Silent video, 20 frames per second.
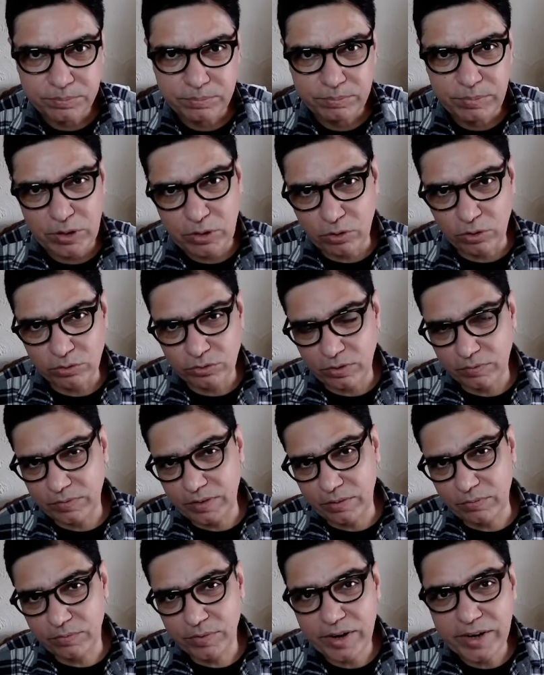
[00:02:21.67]
Because of
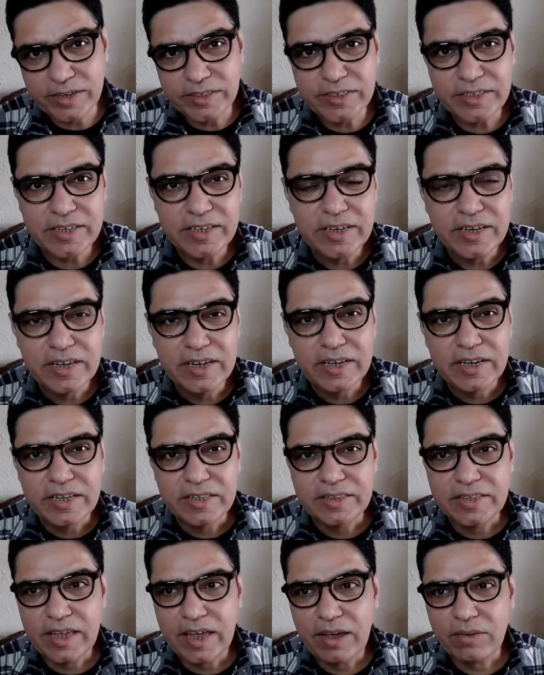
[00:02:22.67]
their frailty,
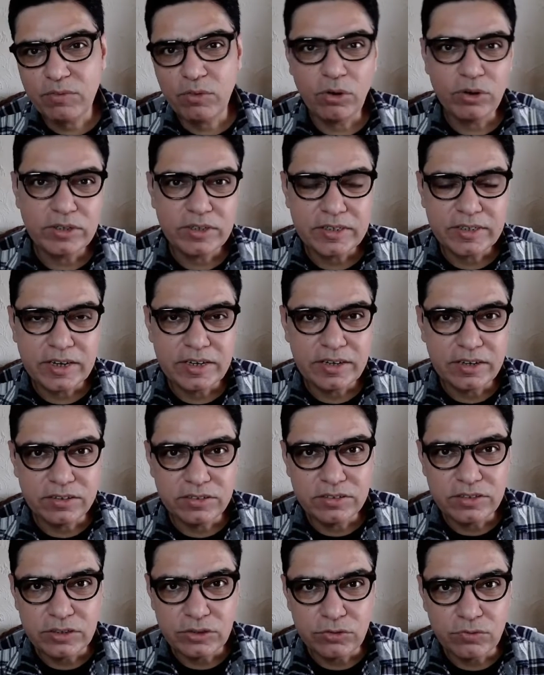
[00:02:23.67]
they have got a
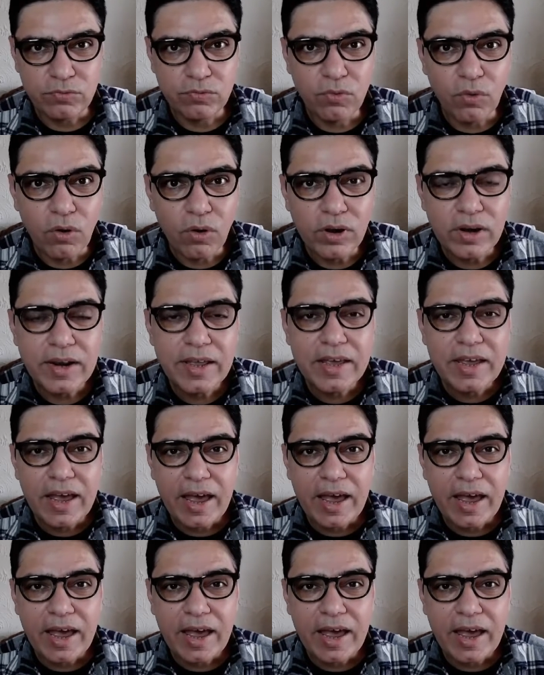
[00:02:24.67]
tendency to fall,